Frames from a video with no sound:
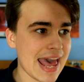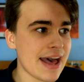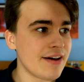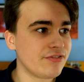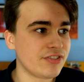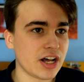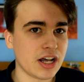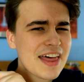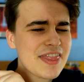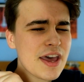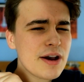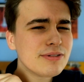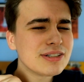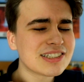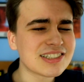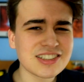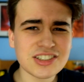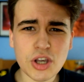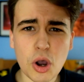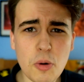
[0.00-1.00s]
ever. And there were
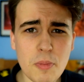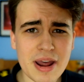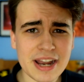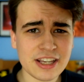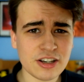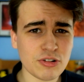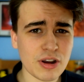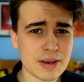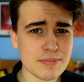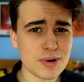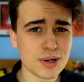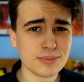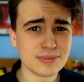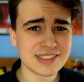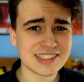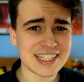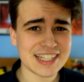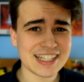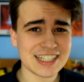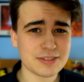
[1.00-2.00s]
so many great
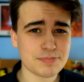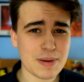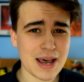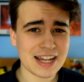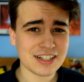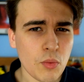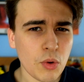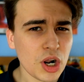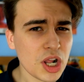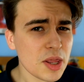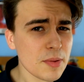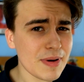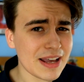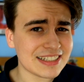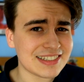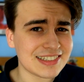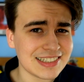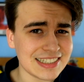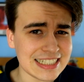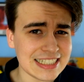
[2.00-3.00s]
moments in this battle. One of the
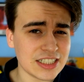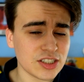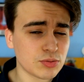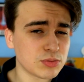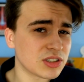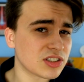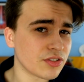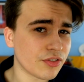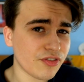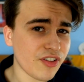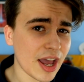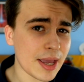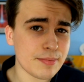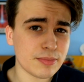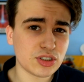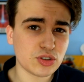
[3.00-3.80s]
best scenes was the fight